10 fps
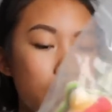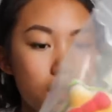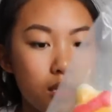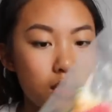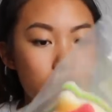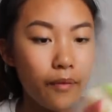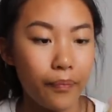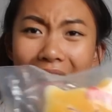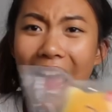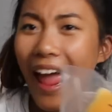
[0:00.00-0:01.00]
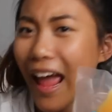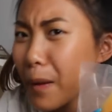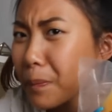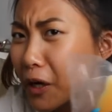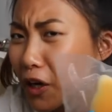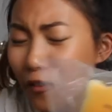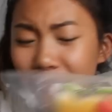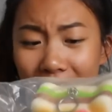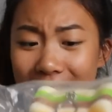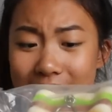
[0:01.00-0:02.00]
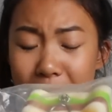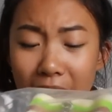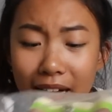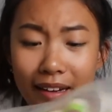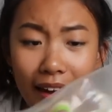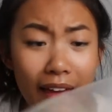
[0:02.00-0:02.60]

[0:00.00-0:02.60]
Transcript: this hamburger face bun,